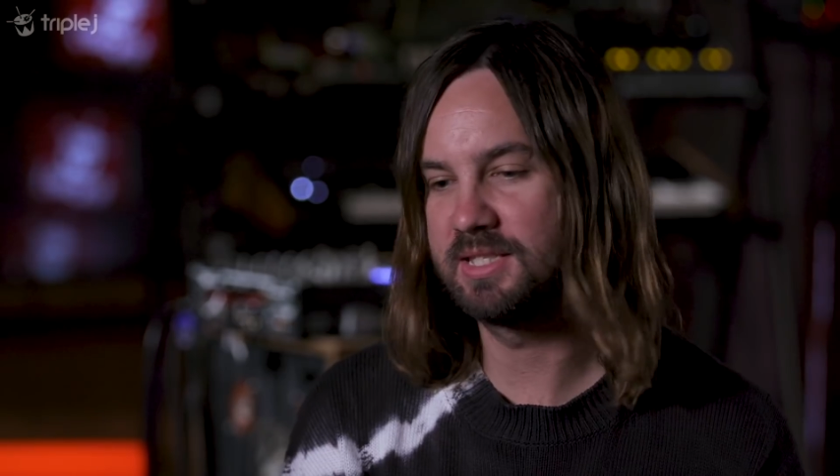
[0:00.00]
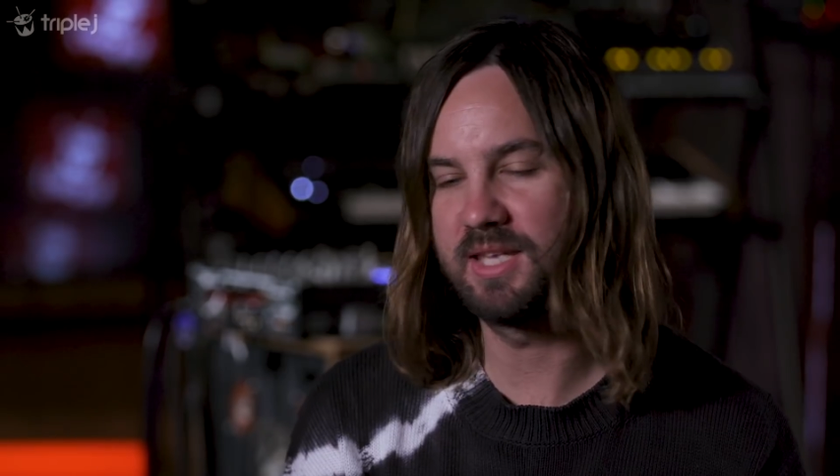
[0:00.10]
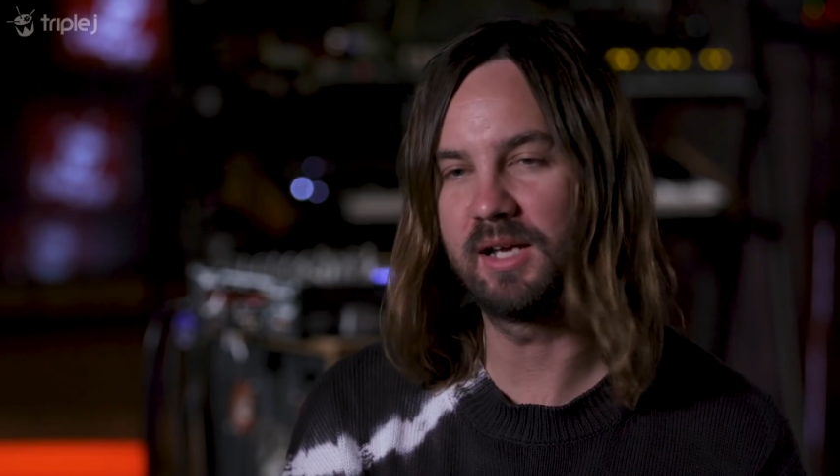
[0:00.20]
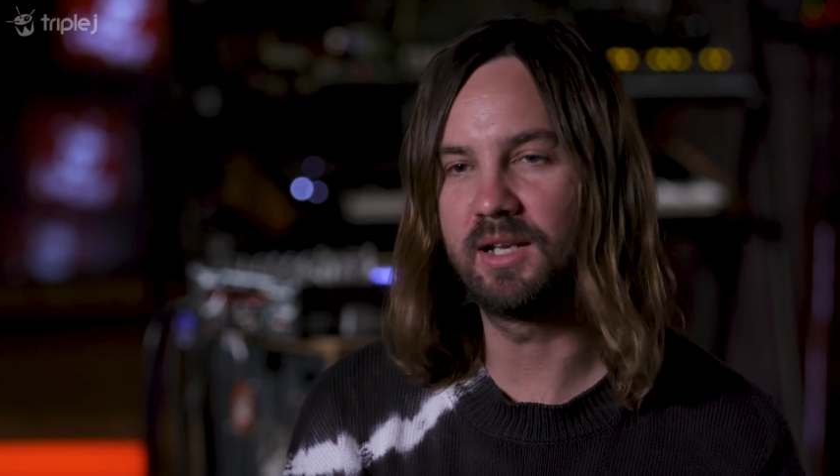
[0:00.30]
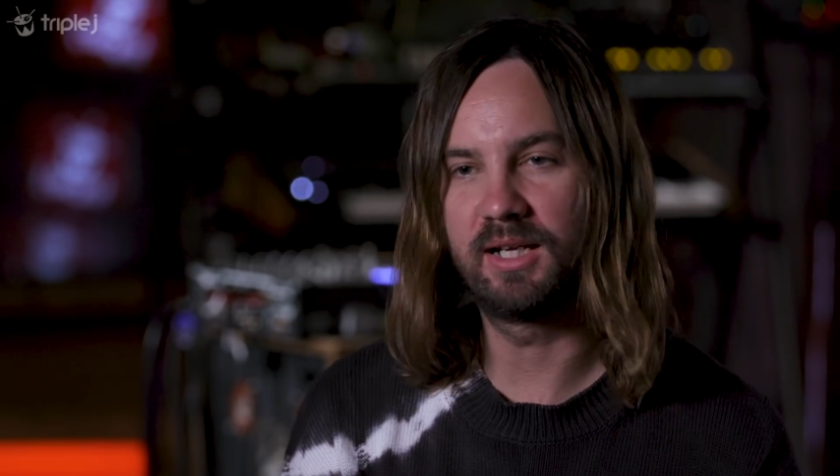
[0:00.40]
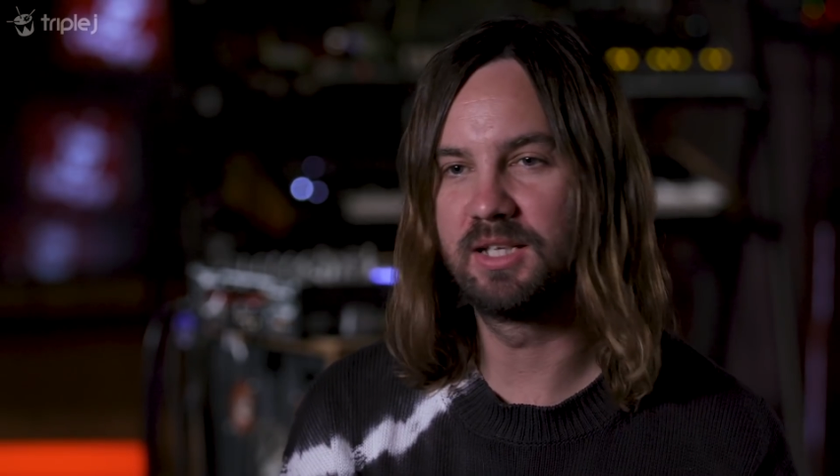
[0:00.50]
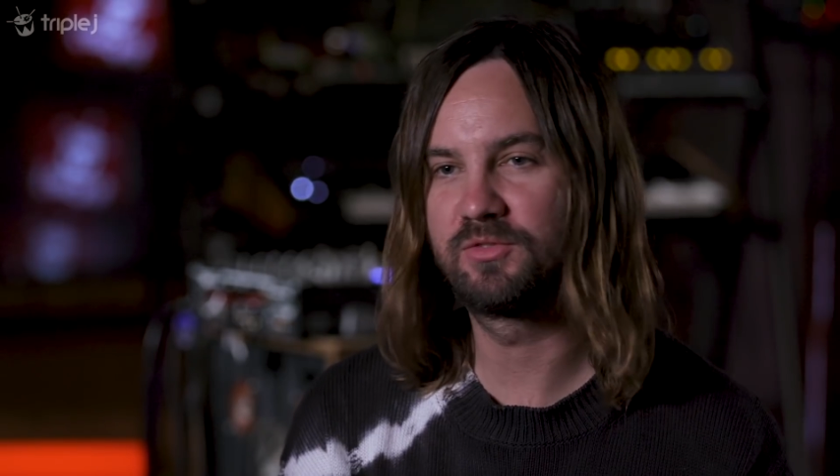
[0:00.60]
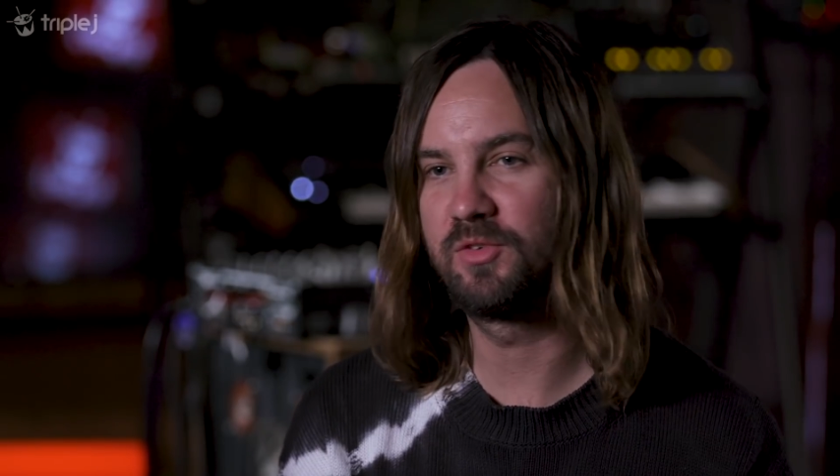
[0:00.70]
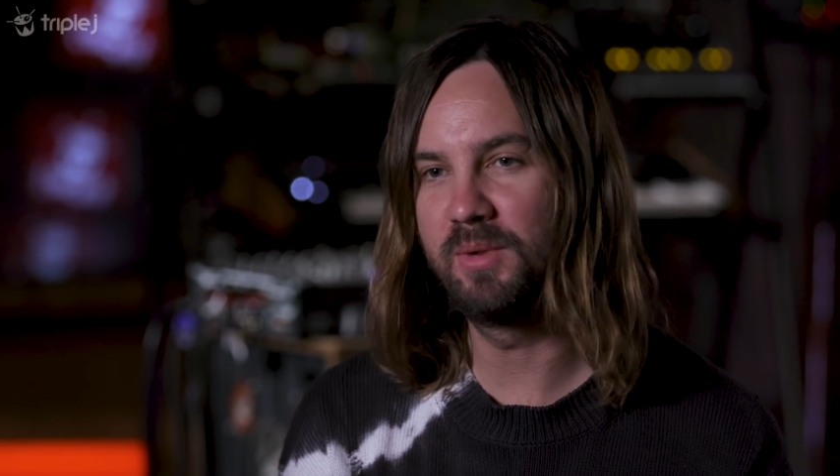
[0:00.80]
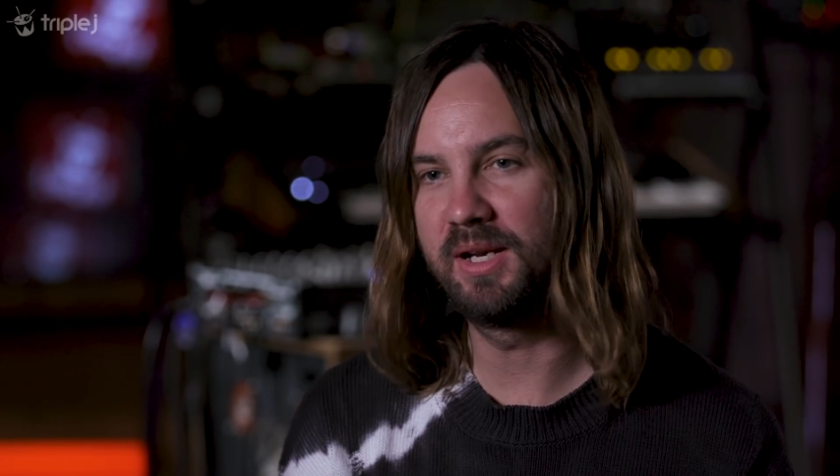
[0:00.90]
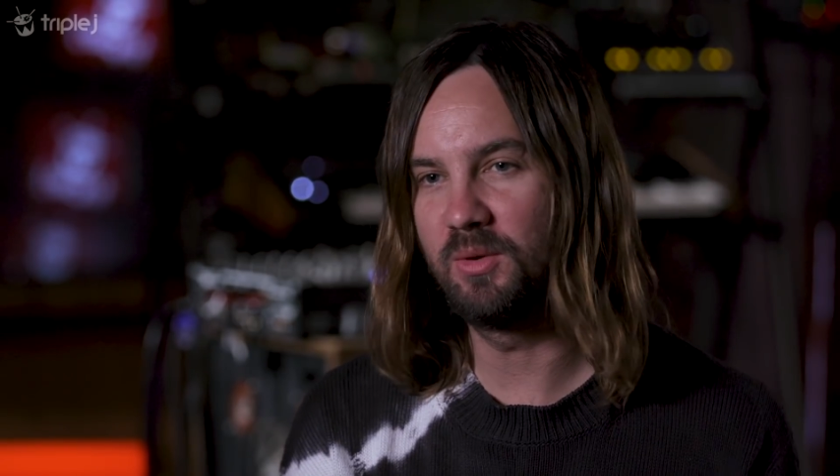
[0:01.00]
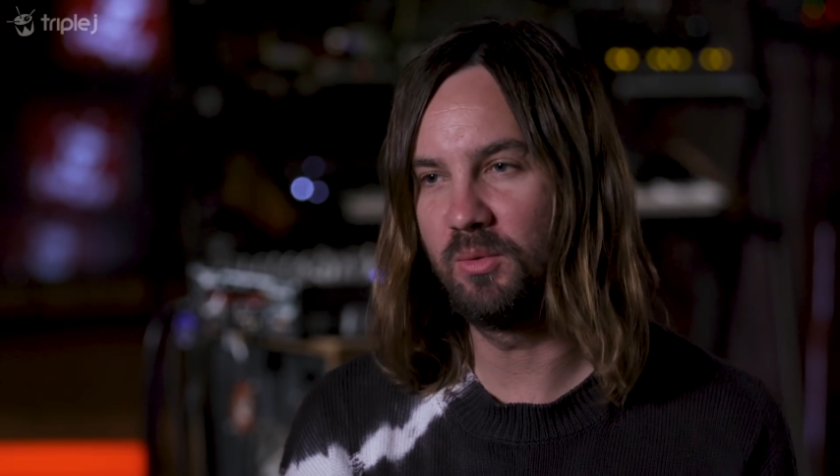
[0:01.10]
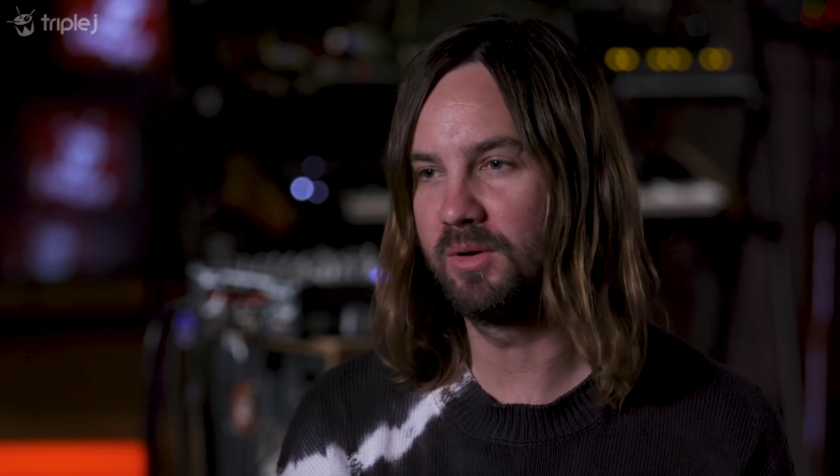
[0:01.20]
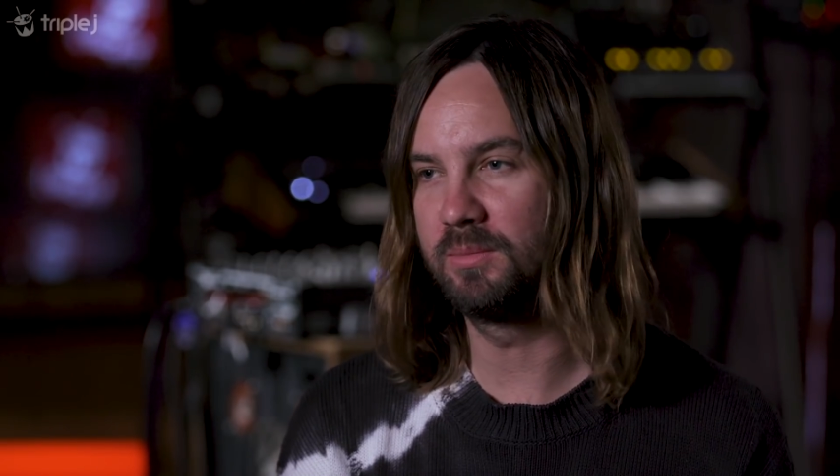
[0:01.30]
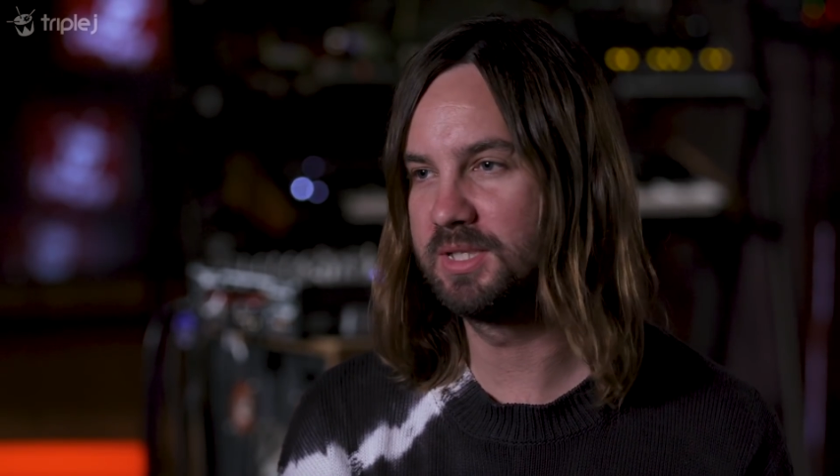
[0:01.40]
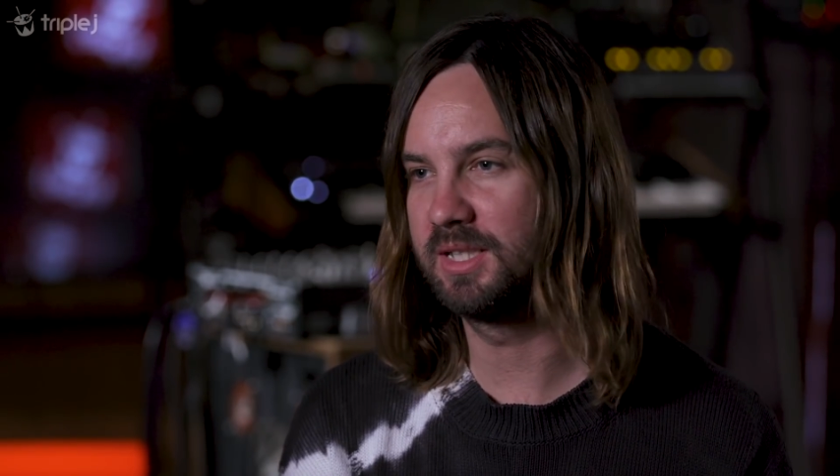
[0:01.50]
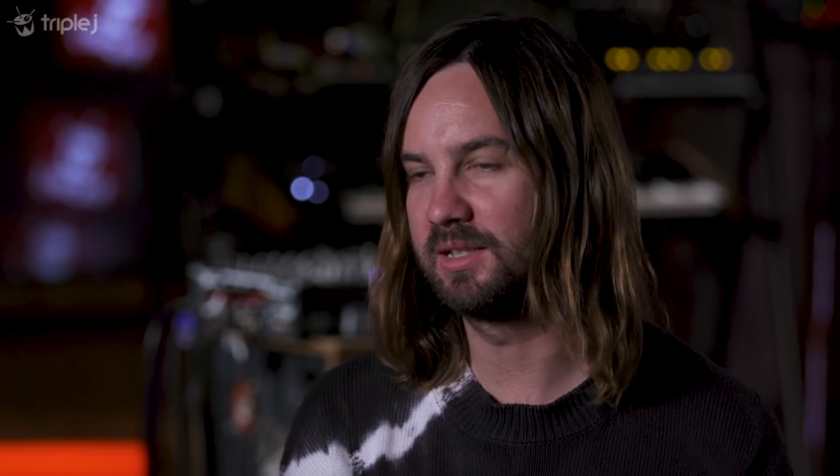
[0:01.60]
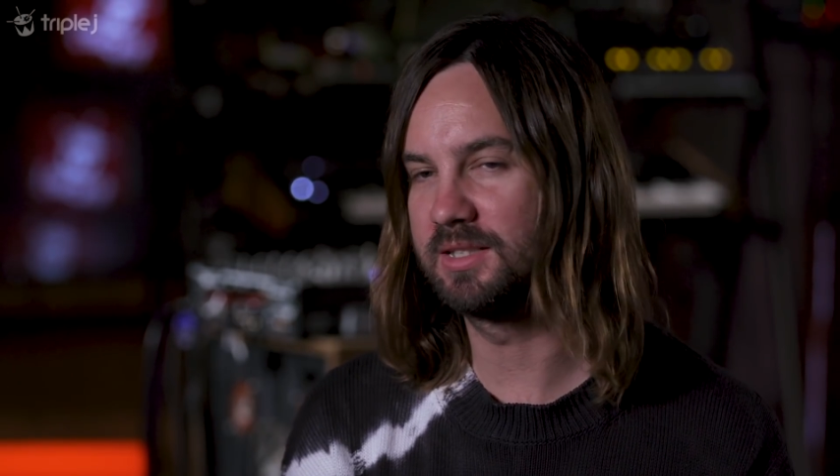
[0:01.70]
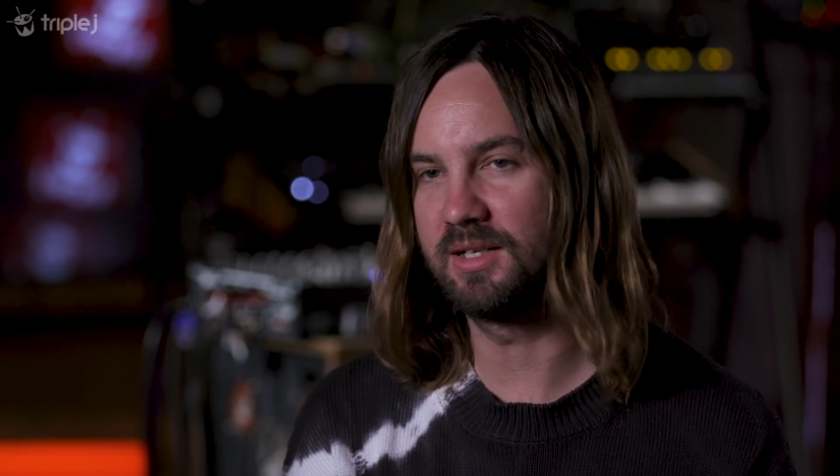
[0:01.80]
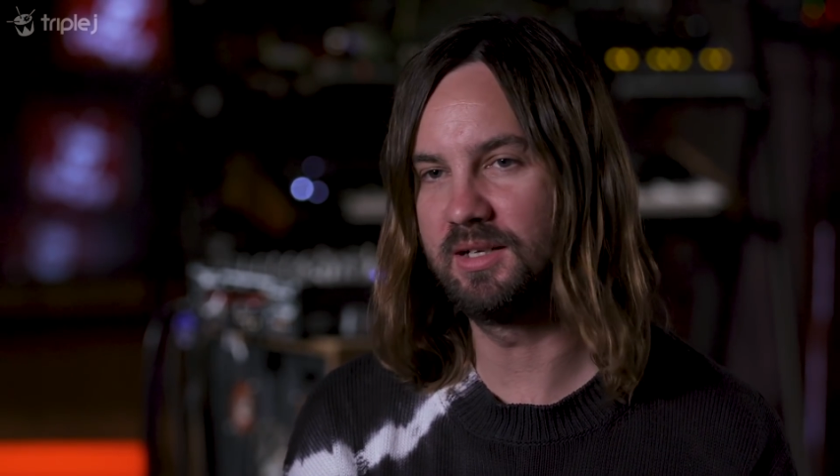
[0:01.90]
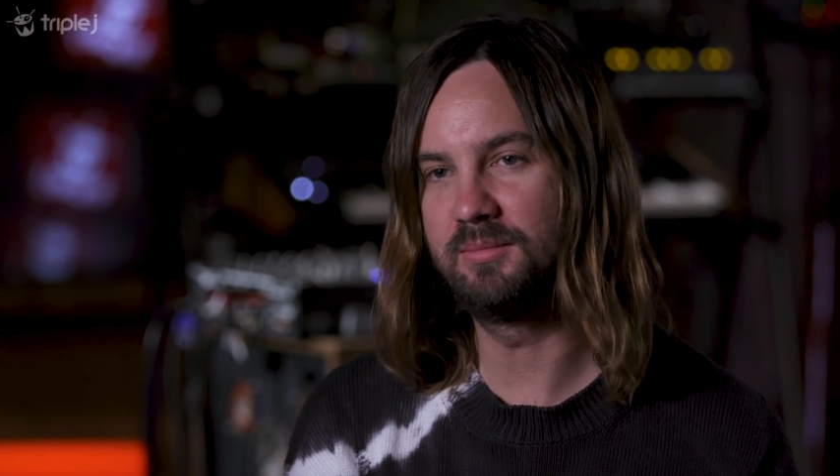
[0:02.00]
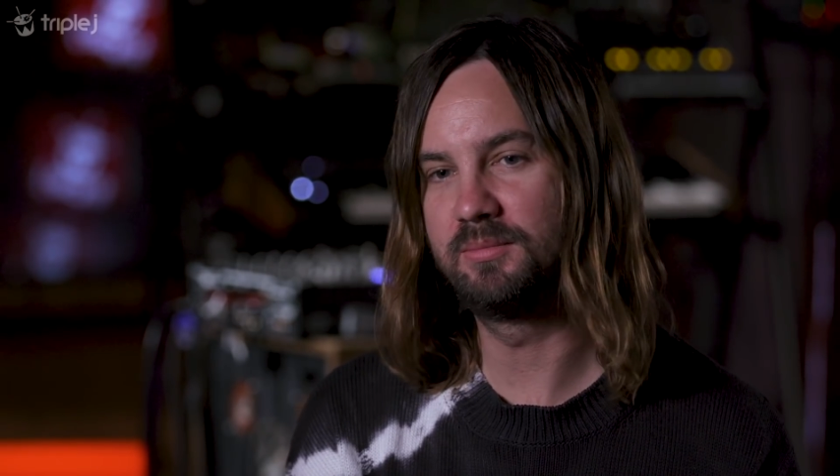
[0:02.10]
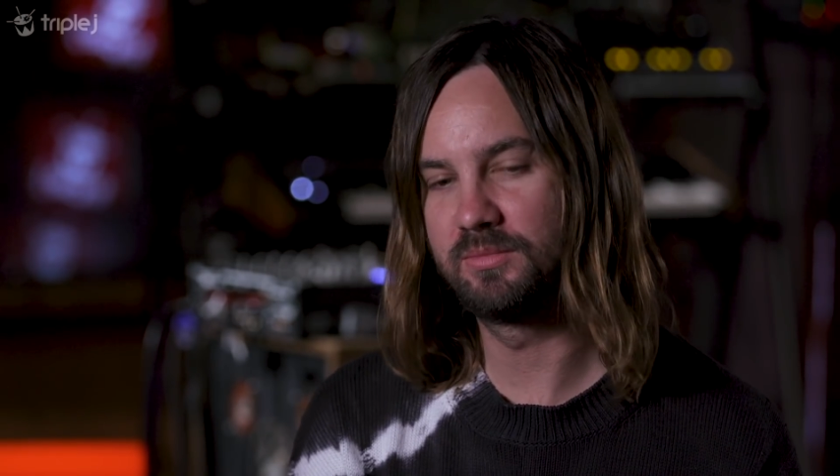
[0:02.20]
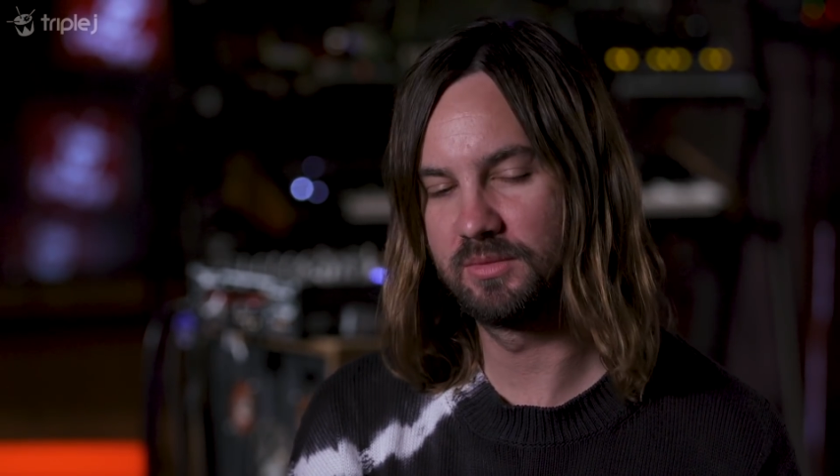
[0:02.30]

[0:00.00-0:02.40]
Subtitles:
sound like it's from any one particular time.